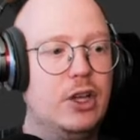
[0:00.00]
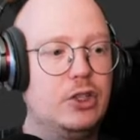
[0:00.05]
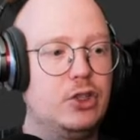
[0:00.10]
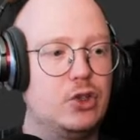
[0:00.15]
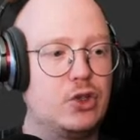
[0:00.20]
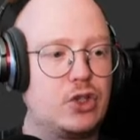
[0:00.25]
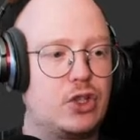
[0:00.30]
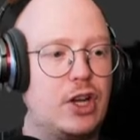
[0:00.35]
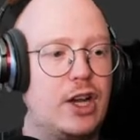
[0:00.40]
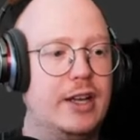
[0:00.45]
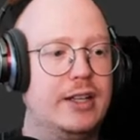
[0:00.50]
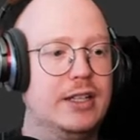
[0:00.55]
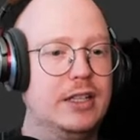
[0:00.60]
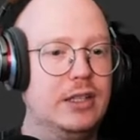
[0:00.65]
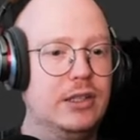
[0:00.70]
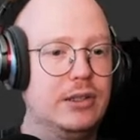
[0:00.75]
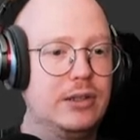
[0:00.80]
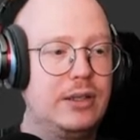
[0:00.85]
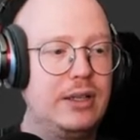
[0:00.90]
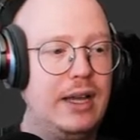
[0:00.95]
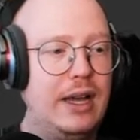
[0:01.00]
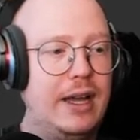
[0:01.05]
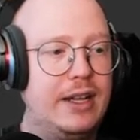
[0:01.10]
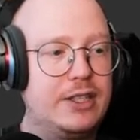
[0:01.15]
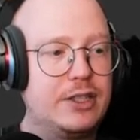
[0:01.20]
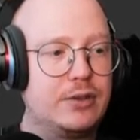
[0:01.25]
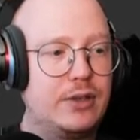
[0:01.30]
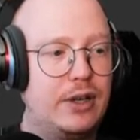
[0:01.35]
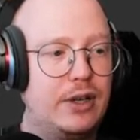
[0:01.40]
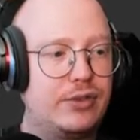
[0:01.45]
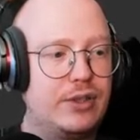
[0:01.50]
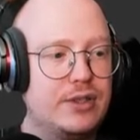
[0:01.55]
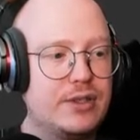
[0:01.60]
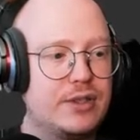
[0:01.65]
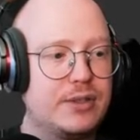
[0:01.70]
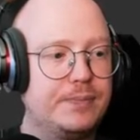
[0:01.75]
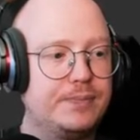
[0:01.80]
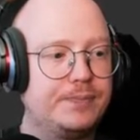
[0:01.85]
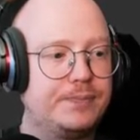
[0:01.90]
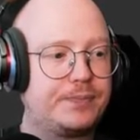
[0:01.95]
just kind of look at your
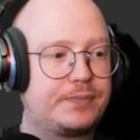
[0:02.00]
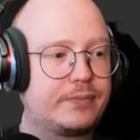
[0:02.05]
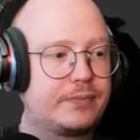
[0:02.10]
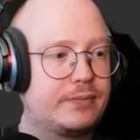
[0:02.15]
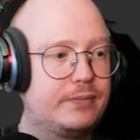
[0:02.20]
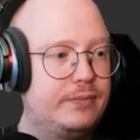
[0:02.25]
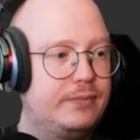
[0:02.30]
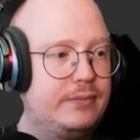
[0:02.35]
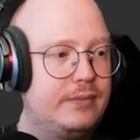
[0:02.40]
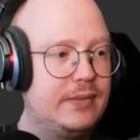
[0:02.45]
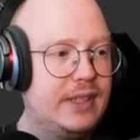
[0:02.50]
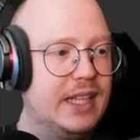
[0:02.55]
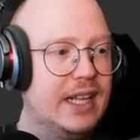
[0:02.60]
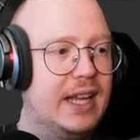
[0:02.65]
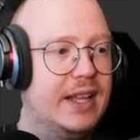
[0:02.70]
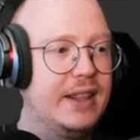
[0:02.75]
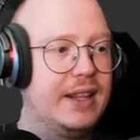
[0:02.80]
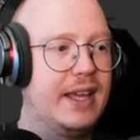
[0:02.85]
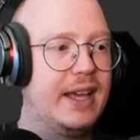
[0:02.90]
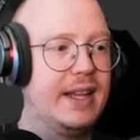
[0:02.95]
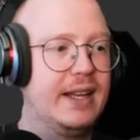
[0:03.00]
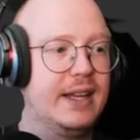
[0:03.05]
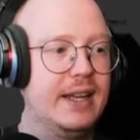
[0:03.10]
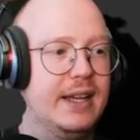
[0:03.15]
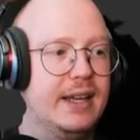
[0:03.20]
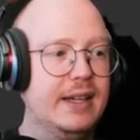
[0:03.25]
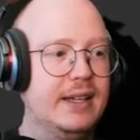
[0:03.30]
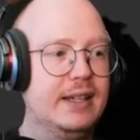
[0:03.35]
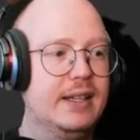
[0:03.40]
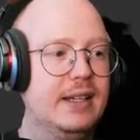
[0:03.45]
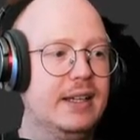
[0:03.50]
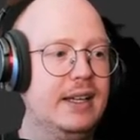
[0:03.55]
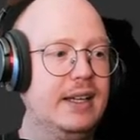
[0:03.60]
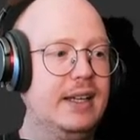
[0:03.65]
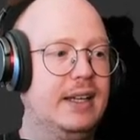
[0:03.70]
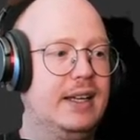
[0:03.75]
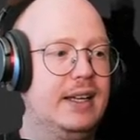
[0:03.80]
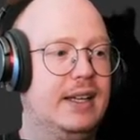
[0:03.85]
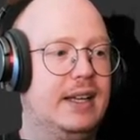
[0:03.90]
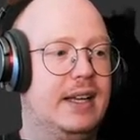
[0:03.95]
reference and then uh,
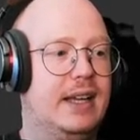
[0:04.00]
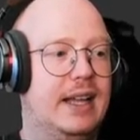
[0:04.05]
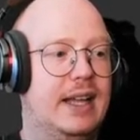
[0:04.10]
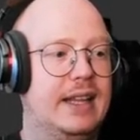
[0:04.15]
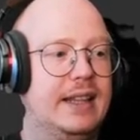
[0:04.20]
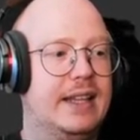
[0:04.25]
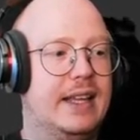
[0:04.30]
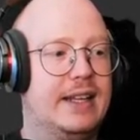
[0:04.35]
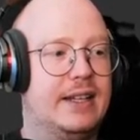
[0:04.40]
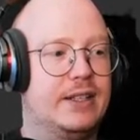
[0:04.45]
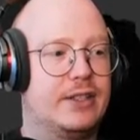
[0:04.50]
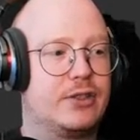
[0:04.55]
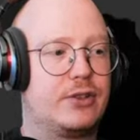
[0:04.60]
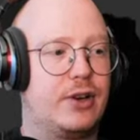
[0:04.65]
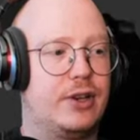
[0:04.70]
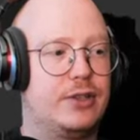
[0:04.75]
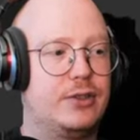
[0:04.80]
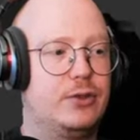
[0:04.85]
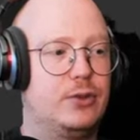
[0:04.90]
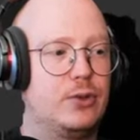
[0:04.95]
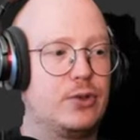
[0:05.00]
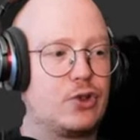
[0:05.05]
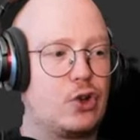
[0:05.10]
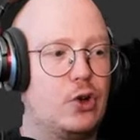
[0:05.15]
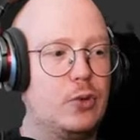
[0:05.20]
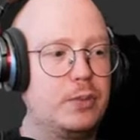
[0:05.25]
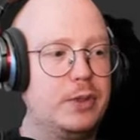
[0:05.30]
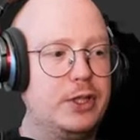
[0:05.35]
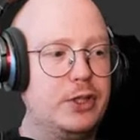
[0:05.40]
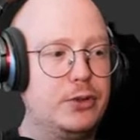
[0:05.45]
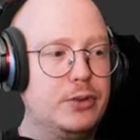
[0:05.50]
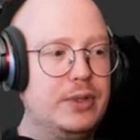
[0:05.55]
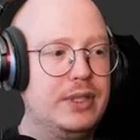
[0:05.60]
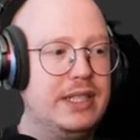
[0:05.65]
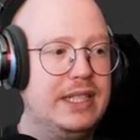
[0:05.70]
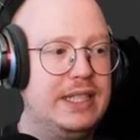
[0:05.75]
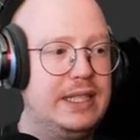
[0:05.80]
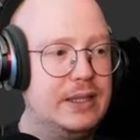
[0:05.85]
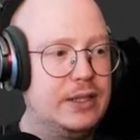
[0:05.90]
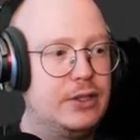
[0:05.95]
and then try to sculpt it. You
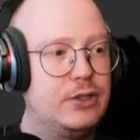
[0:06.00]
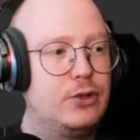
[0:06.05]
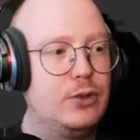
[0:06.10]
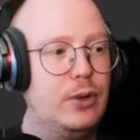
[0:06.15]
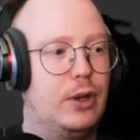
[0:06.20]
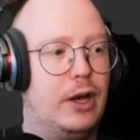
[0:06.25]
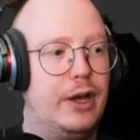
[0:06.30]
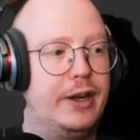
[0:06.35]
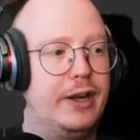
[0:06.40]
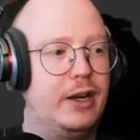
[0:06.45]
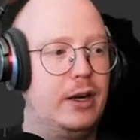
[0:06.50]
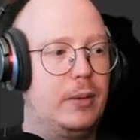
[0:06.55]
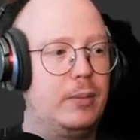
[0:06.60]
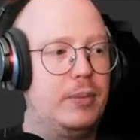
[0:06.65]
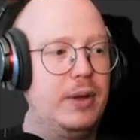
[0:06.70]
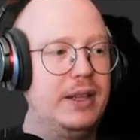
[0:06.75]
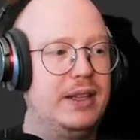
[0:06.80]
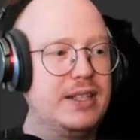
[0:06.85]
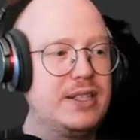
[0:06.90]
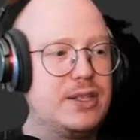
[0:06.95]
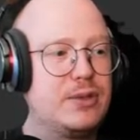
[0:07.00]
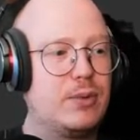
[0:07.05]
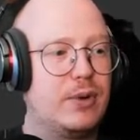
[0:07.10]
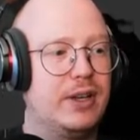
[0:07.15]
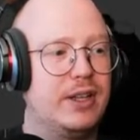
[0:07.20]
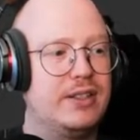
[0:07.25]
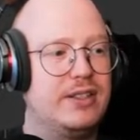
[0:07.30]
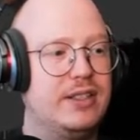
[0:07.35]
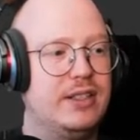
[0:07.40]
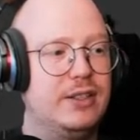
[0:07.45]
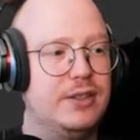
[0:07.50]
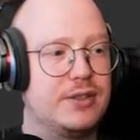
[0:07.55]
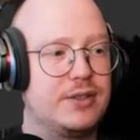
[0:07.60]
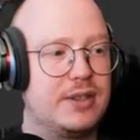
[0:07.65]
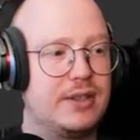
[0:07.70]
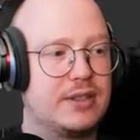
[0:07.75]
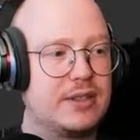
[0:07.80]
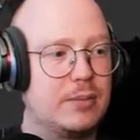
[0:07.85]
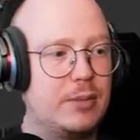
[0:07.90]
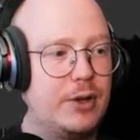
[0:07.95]
need to line it up. And this is one of the tedious
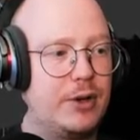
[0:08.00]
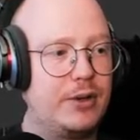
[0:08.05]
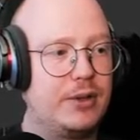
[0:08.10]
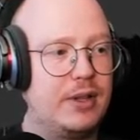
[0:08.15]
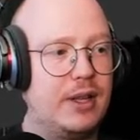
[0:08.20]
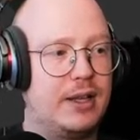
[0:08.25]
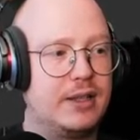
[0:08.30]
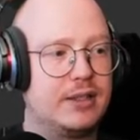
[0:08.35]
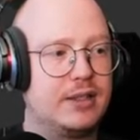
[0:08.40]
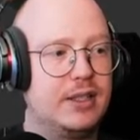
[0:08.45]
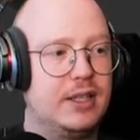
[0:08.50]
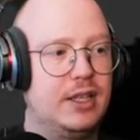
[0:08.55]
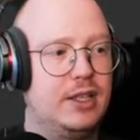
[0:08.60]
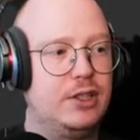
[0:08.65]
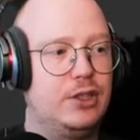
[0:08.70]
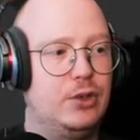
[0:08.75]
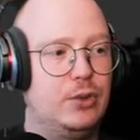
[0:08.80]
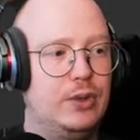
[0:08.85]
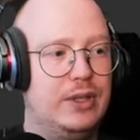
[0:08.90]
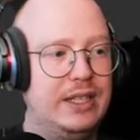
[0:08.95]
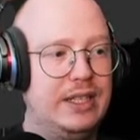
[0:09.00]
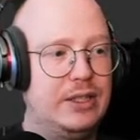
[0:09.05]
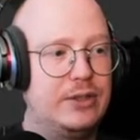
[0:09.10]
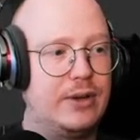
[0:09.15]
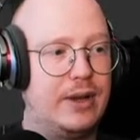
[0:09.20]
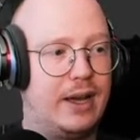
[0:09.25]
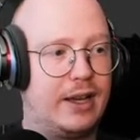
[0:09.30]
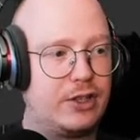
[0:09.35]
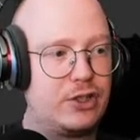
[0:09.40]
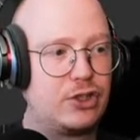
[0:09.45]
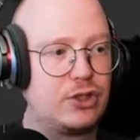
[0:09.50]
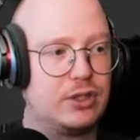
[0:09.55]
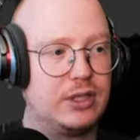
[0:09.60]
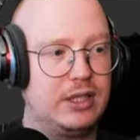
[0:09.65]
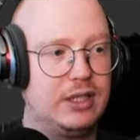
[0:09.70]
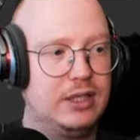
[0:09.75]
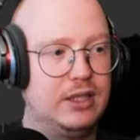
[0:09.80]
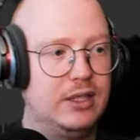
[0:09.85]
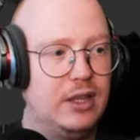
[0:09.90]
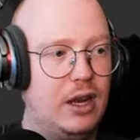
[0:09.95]
things about it, that you need to
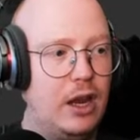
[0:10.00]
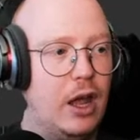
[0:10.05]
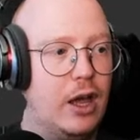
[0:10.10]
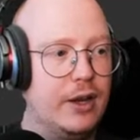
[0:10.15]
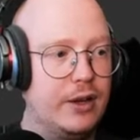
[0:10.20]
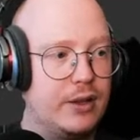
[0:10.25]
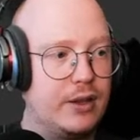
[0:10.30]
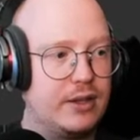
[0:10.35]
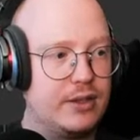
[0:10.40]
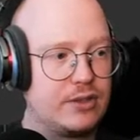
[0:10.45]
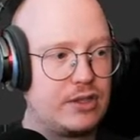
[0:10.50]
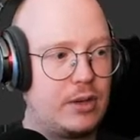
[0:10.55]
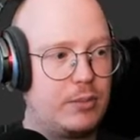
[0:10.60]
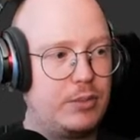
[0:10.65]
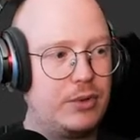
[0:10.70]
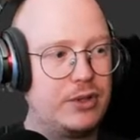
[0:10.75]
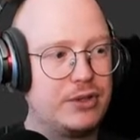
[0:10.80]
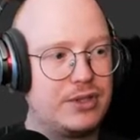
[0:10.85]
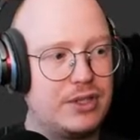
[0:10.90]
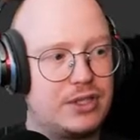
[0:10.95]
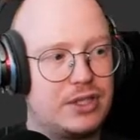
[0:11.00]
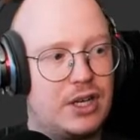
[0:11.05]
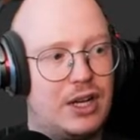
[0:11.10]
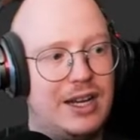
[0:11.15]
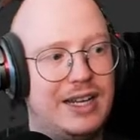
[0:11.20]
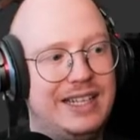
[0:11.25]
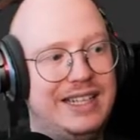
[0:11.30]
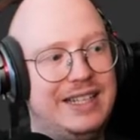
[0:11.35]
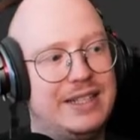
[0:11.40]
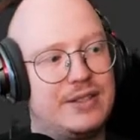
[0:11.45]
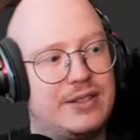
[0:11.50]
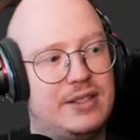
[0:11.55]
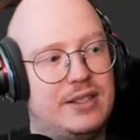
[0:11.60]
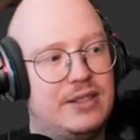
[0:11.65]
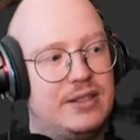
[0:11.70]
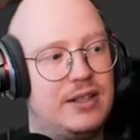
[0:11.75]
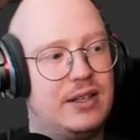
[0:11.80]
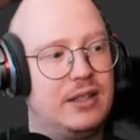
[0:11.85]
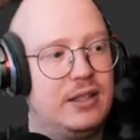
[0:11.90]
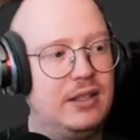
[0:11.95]
actually line things up because the tiniest
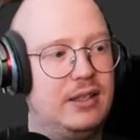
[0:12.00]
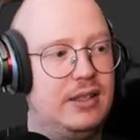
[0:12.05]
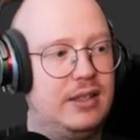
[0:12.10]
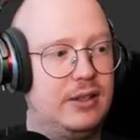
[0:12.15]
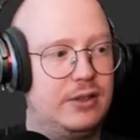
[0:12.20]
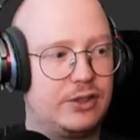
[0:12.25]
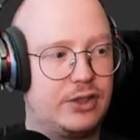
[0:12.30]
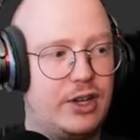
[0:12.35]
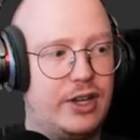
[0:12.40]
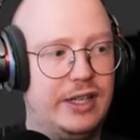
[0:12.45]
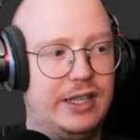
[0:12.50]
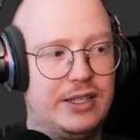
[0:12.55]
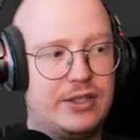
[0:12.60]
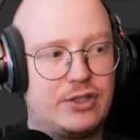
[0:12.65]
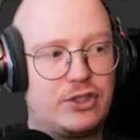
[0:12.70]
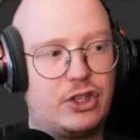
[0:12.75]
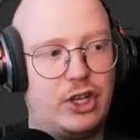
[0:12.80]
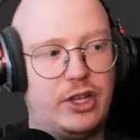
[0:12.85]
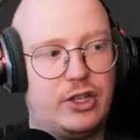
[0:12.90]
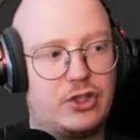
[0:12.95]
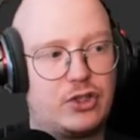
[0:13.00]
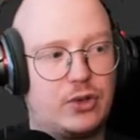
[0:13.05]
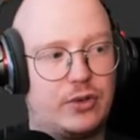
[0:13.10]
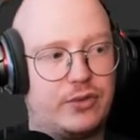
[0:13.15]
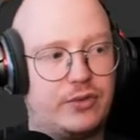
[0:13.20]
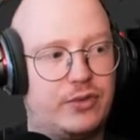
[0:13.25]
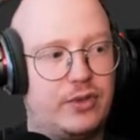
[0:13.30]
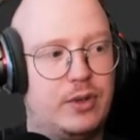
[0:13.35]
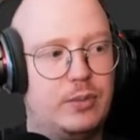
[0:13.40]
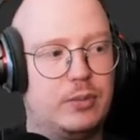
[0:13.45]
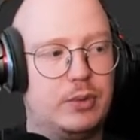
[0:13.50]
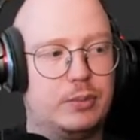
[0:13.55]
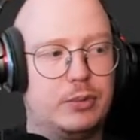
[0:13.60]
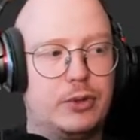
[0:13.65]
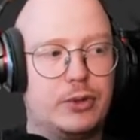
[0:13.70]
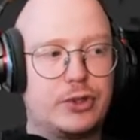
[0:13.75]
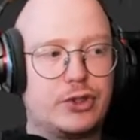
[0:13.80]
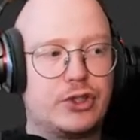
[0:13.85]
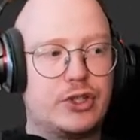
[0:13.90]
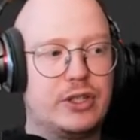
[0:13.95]
detail or tiniest change of
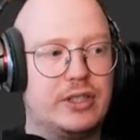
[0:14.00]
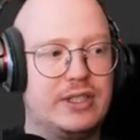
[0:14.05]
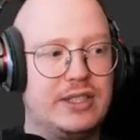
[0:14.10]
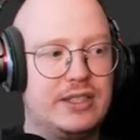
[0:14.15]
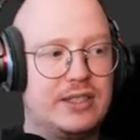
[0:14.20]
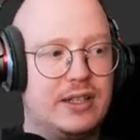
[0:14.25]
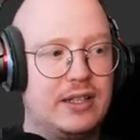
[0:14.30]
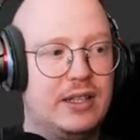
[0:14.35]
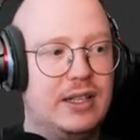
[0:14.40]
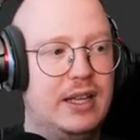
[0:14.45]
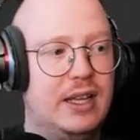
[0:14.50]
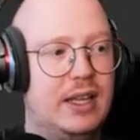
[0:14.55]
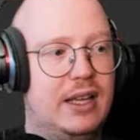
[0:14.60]
proportion detail